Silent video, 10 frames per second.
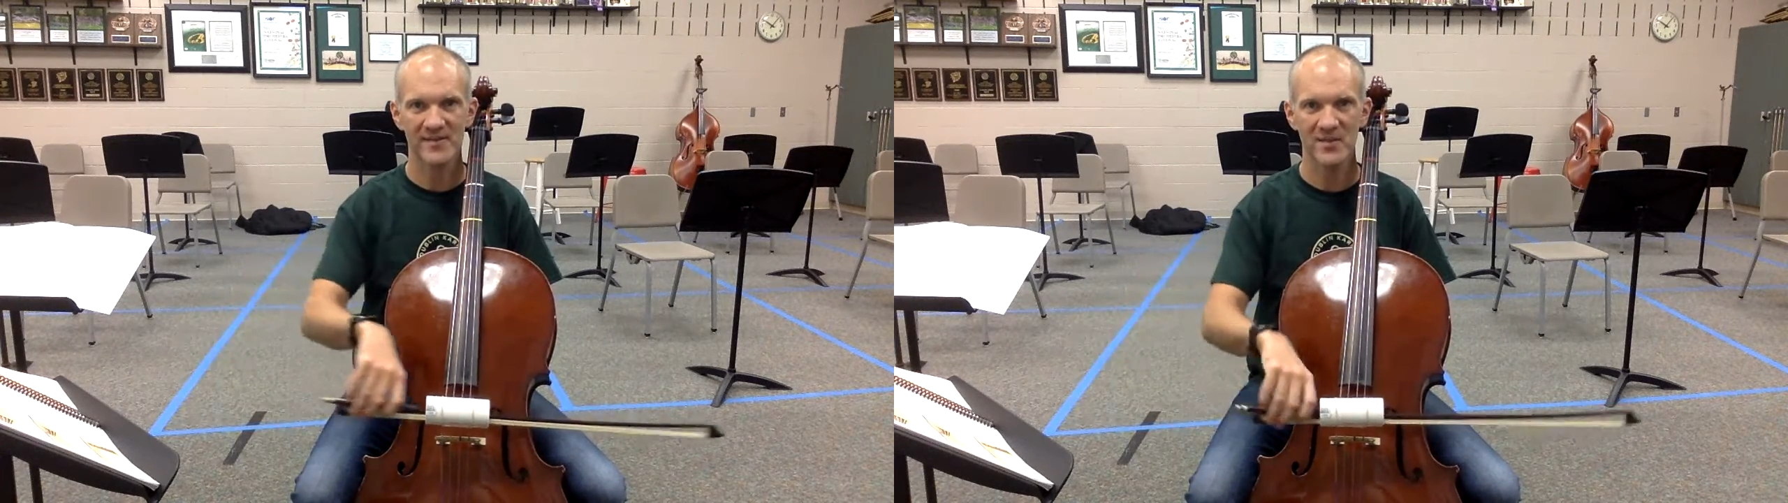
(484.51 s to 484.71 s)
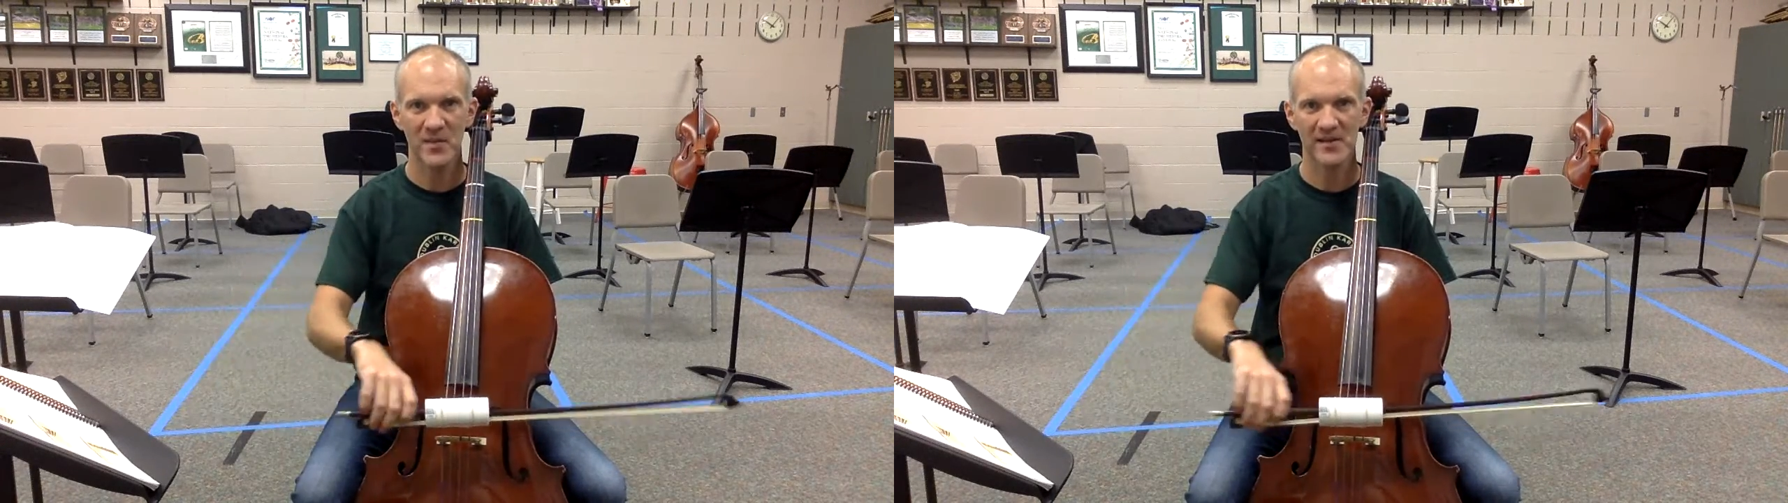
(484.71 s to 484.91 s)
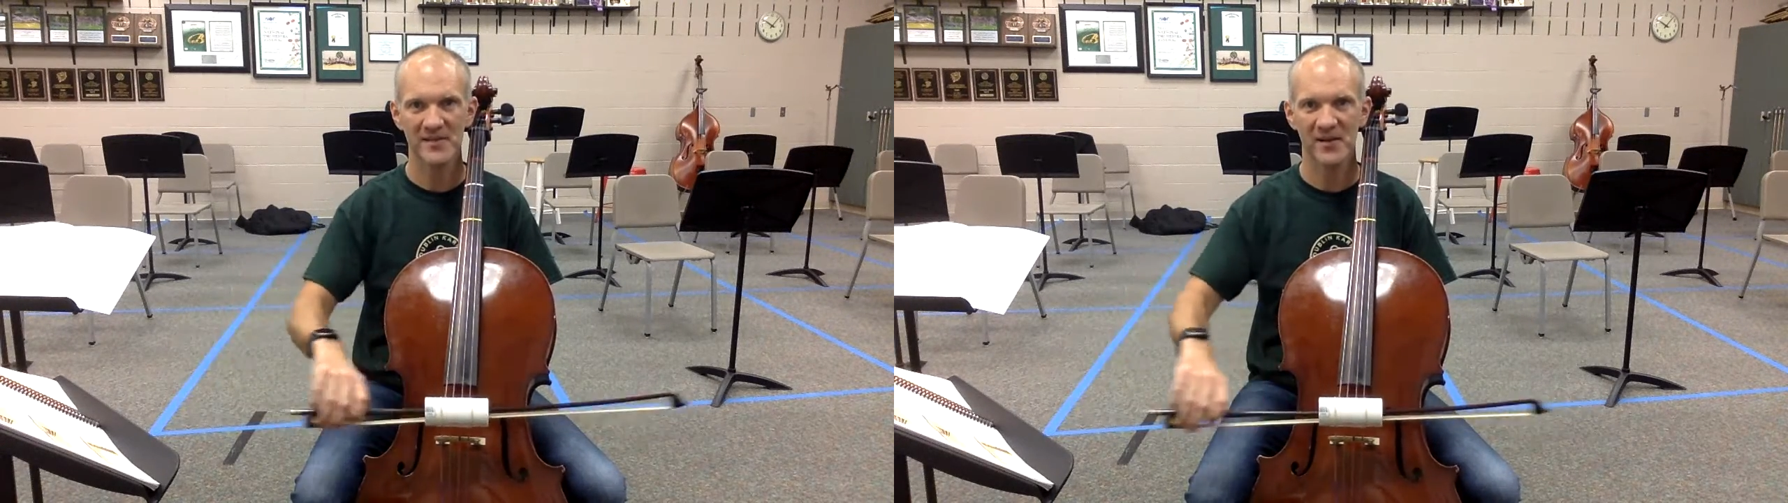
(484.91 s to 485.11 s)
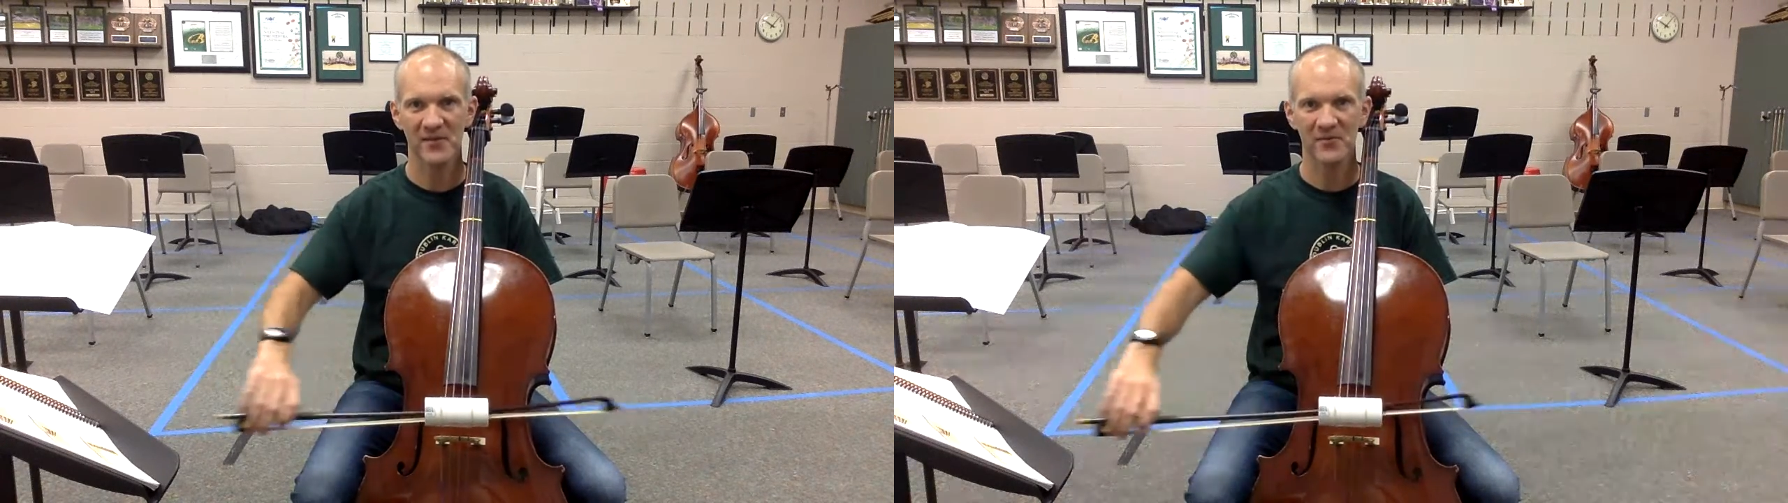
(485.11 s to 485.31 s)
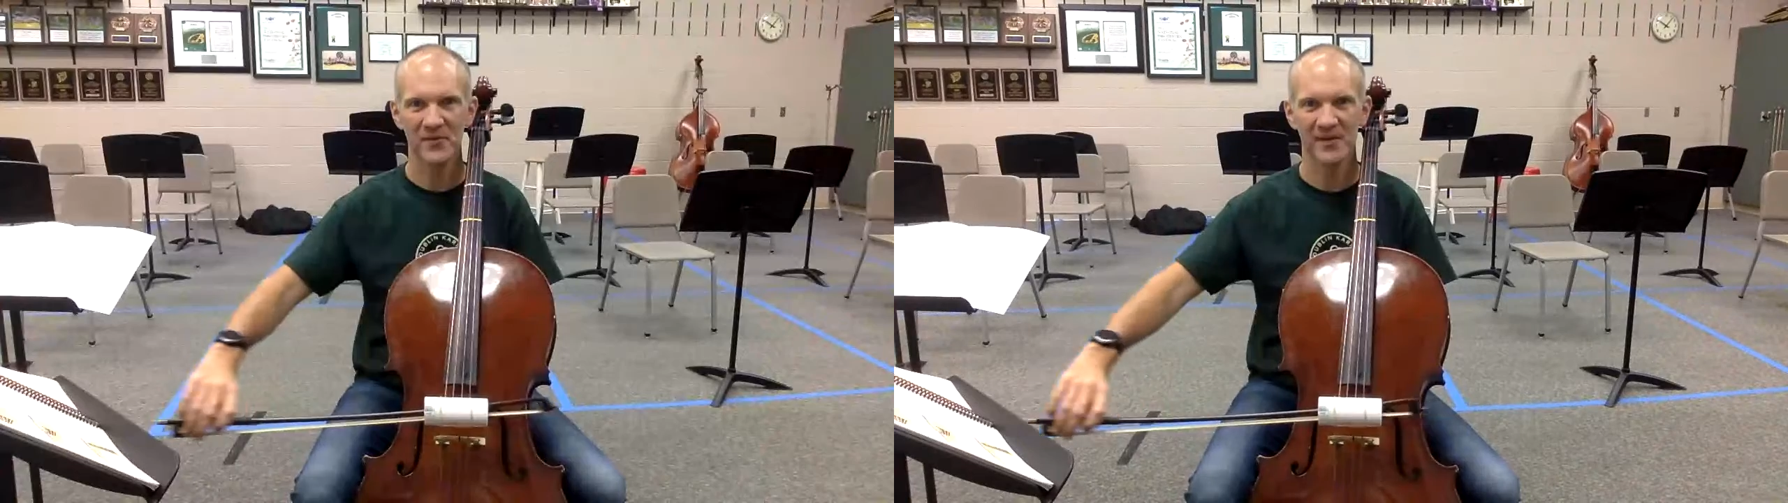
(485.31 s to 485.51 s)
I can see
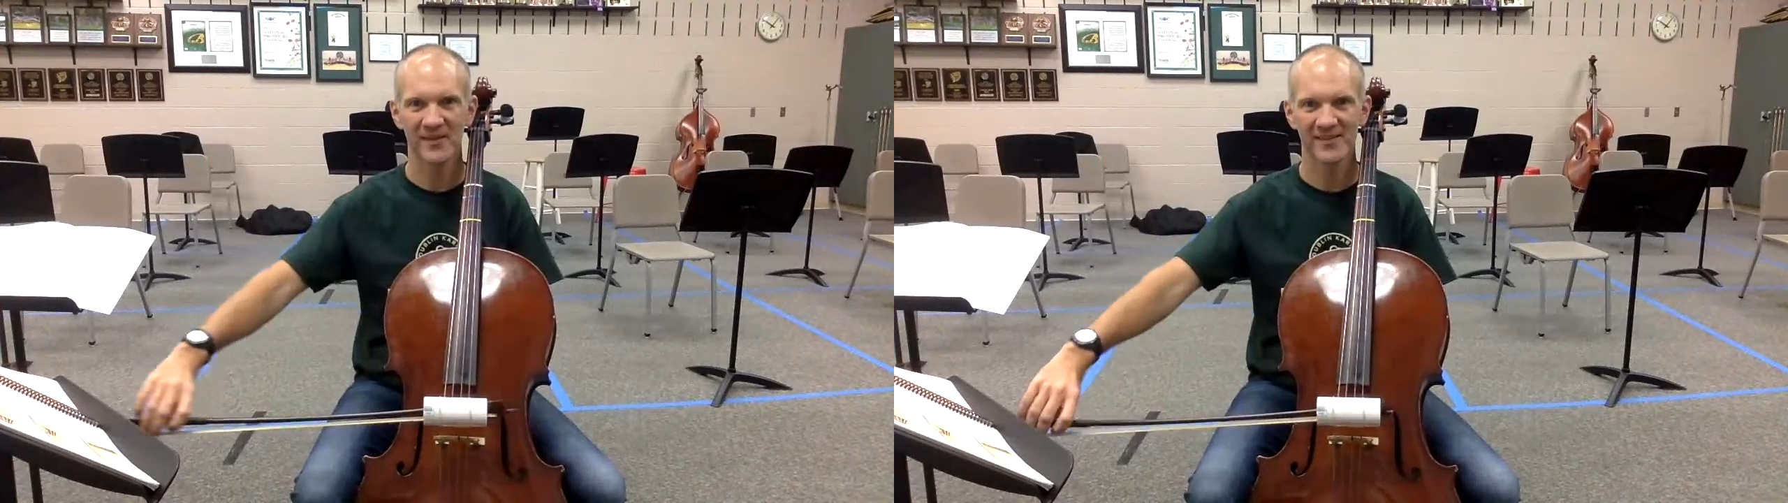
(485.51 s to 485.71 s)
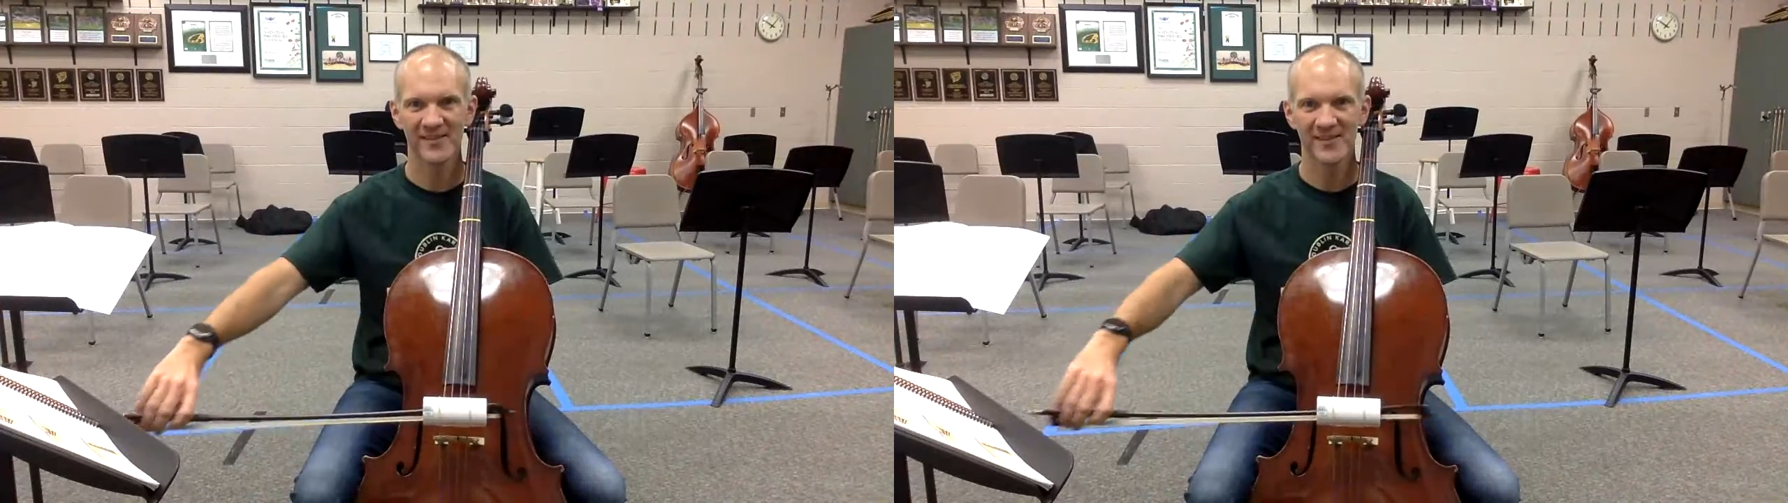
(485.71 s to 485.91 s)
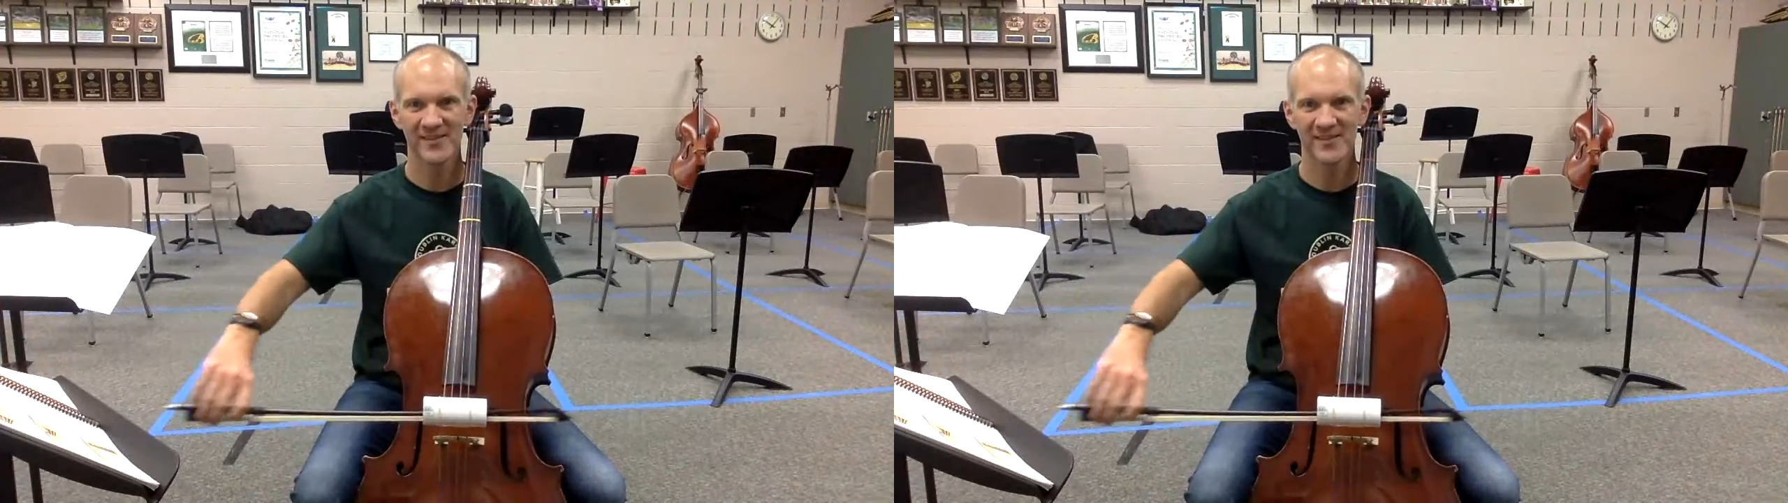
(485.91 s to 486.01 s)
myself,